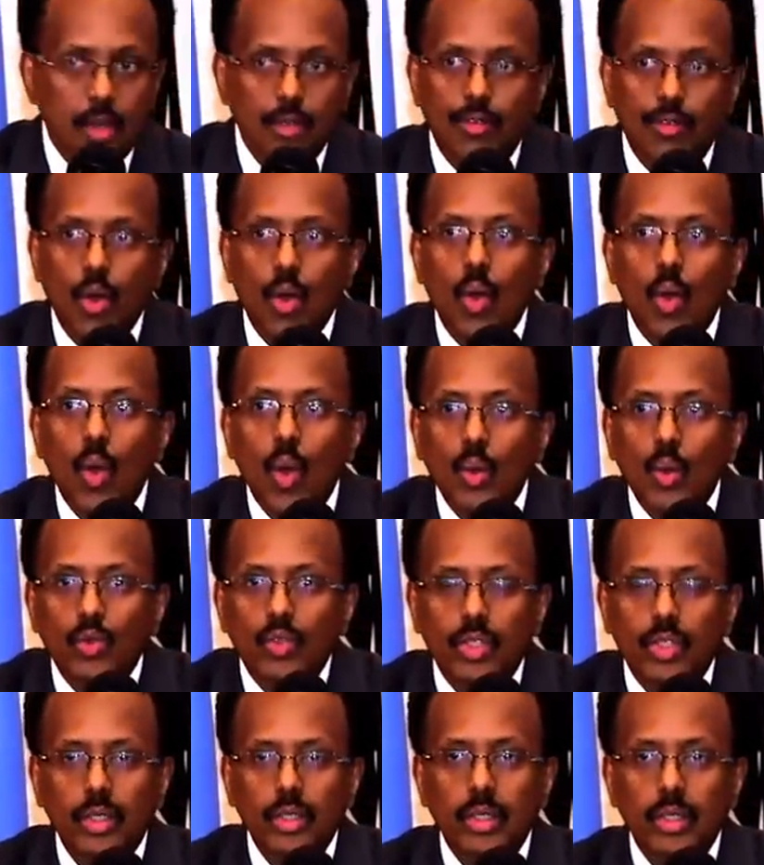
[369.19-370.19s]
for
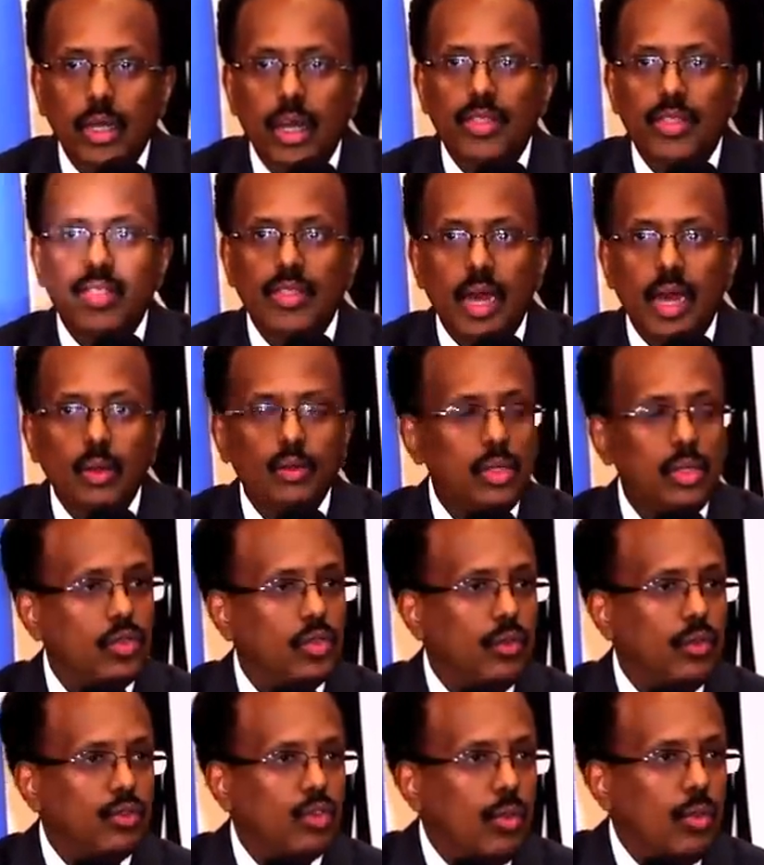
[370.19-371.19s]
hosting thousands
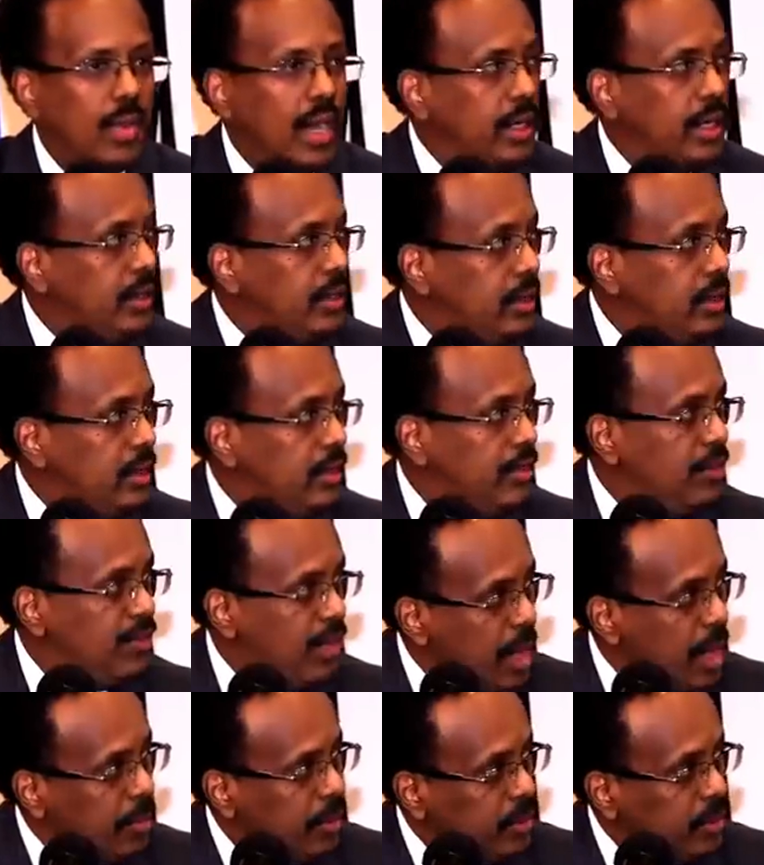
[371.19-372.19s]
of Somali
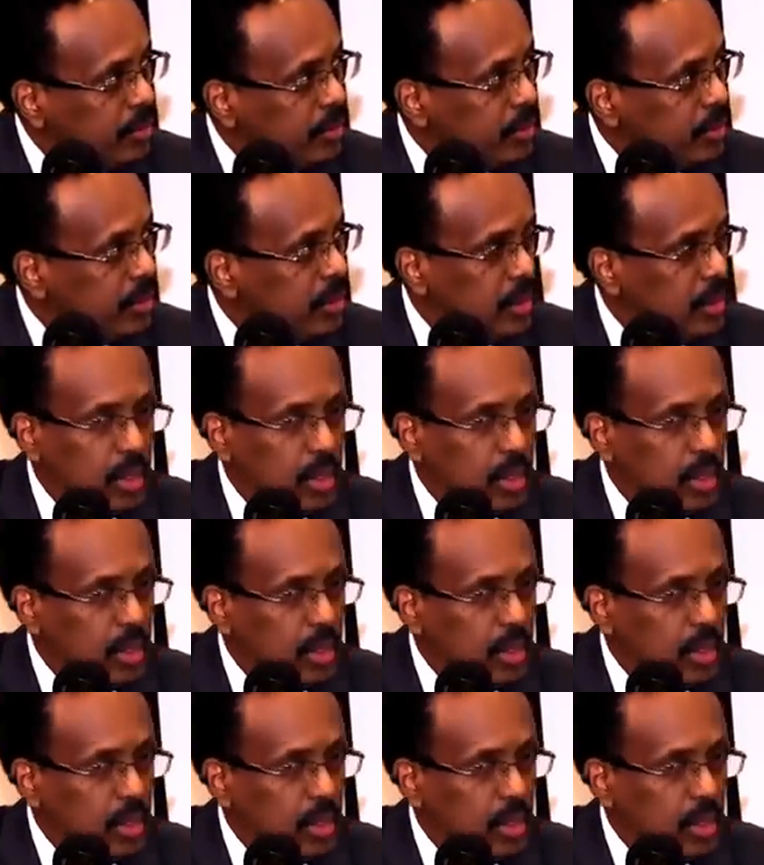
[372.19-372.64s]
families